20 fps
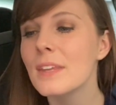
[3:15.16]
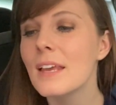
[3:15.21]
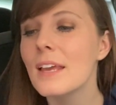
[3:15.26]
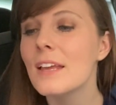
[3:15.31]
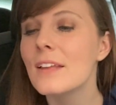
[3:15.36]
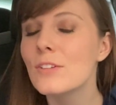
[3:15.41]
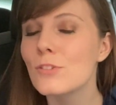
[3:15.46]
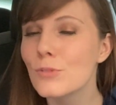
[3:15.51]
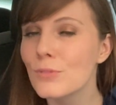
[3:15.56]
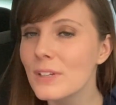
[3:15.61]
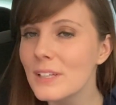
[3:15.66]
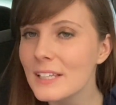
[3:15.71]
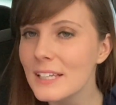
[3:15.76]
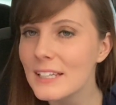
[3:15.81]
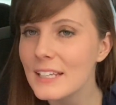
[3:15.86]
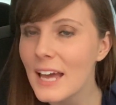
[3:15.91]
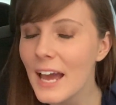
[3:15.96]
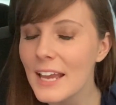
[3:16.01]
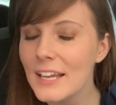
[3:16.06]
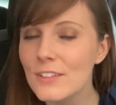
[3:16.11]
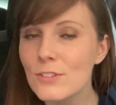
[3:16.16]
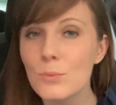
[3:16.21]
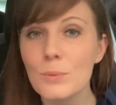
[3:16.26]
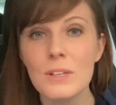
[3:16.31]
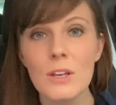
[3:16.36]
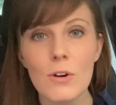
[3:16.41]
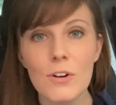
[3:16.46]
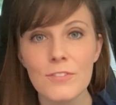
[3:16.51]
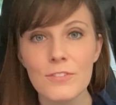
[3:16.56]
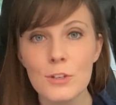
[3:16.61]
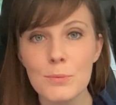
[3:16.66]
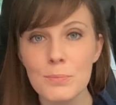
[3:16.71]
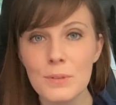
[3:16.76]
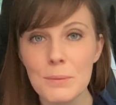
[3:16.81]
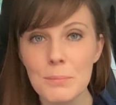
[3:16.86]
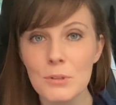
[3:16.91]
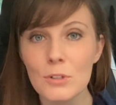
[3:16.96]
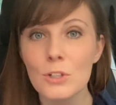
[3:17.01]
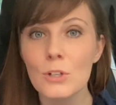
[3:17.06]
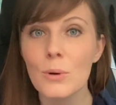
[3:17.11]
It's really nice. We know a few
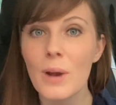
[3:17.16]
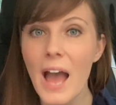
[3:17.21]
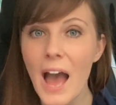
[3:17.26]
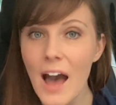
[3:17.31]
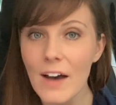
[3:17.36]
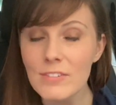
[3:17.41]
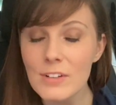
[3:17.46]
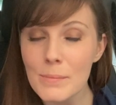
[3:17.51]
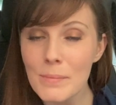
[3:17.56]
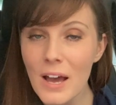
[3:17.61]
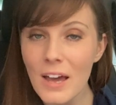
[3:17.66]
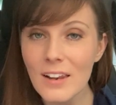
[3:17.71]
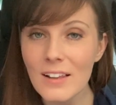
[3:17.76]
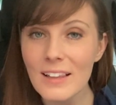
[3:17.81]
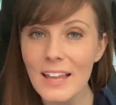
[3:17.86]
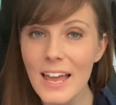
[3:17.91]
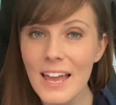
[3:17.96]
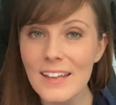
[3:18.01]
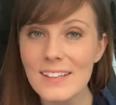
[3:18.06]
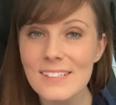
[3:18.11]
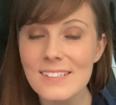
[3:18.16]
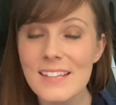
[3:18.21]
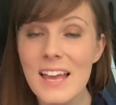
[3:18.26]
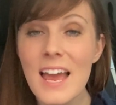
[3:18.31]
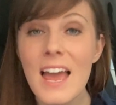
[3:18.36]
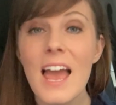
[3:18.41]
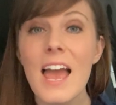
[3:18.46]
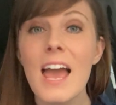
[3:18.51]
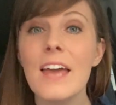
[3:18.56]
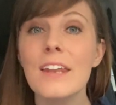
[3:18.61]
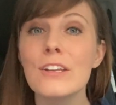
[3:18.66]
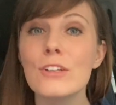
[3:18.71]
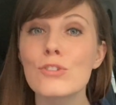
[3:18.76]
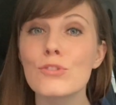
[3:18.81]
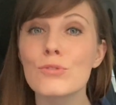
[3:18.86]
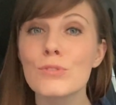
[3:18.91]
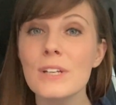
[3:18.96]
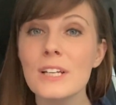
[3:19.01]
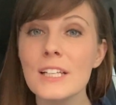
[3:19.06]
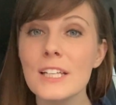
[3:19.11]
people who have a Model S, and it's
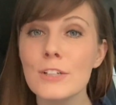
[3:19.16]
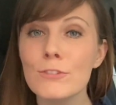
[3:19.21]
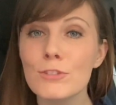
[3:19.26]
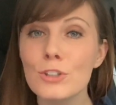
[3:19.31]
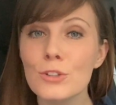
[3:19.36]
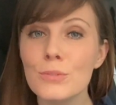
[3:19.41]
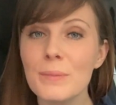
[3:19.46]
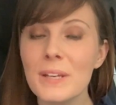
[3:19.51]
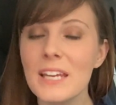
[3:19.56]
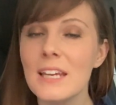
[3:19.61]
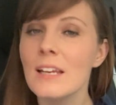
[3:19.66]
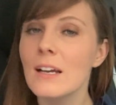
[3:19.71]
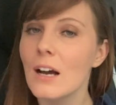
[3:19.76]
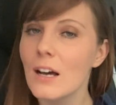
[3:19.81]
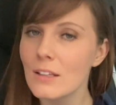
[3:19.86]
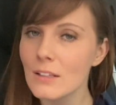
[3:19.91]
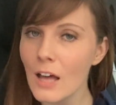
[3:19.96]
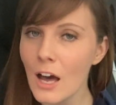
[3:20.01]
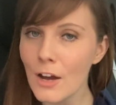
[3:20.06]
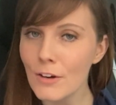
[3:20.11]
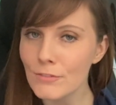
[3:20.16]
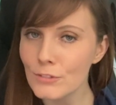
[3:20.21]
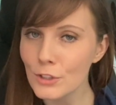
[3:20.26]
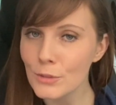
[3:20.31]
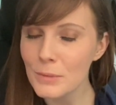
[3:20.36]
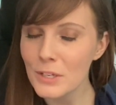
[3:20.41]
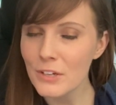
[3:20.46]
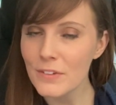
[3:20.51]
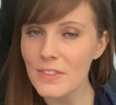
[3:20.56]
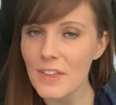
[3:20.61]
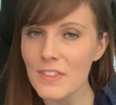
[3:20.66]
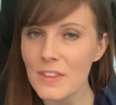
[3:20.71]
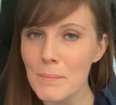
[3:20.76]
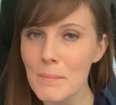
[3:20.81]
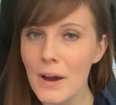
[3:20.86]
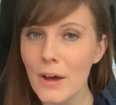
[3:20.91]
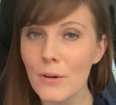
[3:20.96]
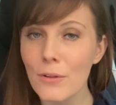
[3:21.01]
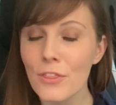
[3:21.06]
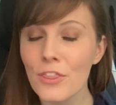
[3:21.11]
really roomy, a lot roomier than the
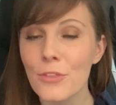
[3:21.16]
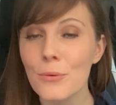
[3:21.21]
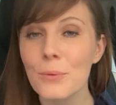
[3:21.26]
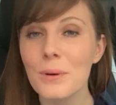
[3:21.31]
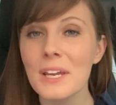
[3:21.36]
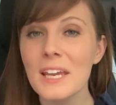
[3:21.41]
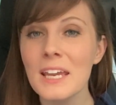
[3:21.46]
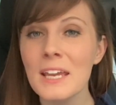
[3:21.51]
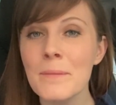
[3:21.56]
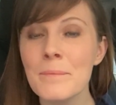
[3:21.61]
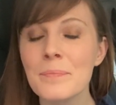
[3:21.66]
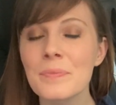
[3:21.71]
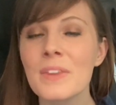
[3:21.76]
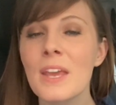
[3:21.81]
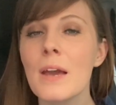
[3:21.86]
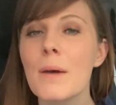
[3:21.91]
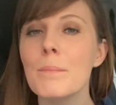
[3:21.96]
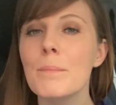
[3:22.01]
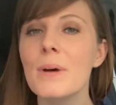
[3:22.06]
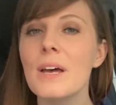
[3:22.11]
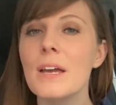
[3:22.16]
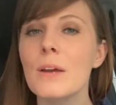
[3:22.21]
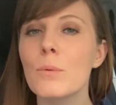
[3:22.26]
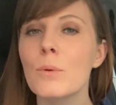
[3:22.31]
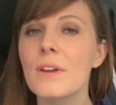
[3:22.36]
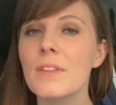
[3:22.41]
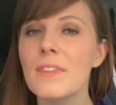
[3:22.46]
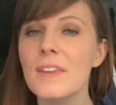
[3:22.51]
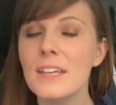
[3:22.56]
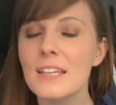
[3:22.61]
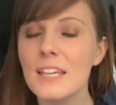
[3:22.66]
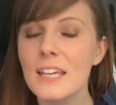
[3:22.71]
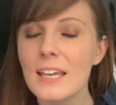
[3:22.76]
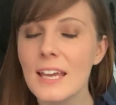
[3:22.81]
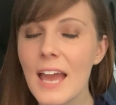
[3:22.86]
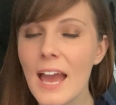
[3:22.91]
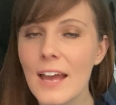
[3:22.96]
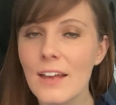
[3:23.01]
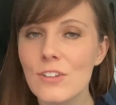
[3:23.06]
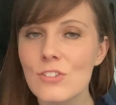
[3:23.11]
Model 3, but we're thinking
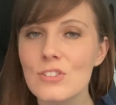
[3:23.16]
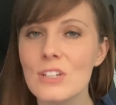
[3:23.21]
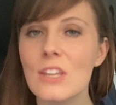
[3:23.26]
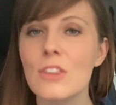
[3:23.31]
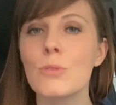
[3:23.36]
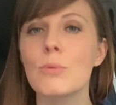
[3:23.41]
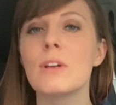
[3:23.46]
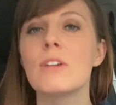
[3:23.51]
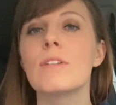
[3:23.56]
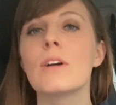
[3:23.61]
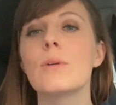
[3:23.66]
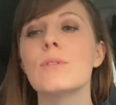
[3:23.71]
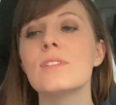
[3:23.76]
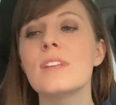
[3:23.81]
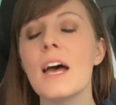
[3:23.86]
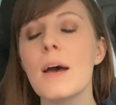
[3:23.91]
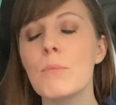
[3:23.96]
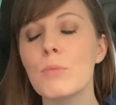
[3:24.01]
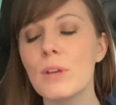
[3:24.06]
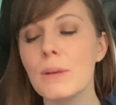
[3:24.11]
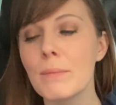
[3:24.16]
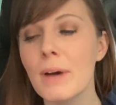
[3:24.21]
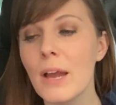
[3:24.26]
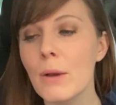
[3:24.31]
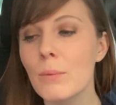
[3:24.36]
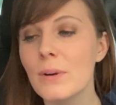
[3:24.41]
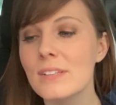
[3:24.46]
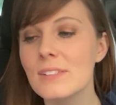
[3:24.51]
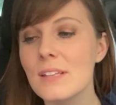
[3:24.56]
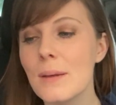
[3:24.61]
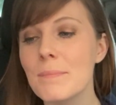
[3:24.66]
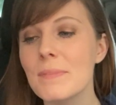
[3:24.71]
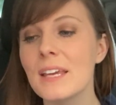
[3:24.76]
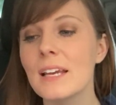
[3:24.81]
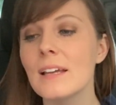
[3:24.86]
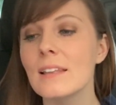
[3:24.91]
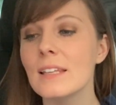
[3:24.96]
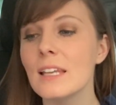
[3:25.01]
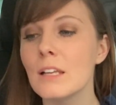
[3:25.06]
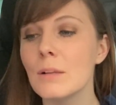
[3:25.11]
as J3 grows up, we might want something
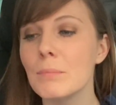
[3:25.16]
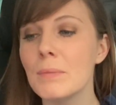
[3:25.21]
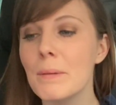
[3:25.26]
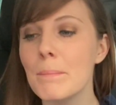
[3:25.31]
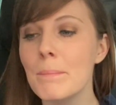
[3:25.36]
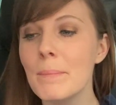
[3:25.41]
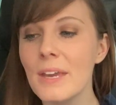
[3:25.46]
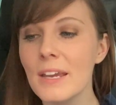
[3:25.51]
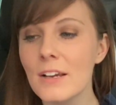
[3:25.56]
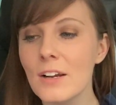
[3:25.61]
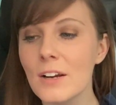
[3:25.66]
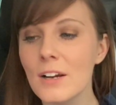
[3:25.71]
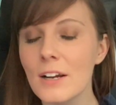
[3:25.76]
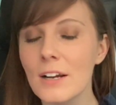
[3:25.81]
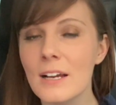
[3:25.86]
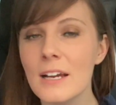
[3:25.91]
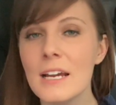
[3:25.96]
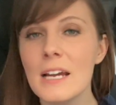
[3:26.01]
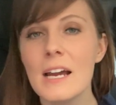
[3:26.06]
a little bit bigger,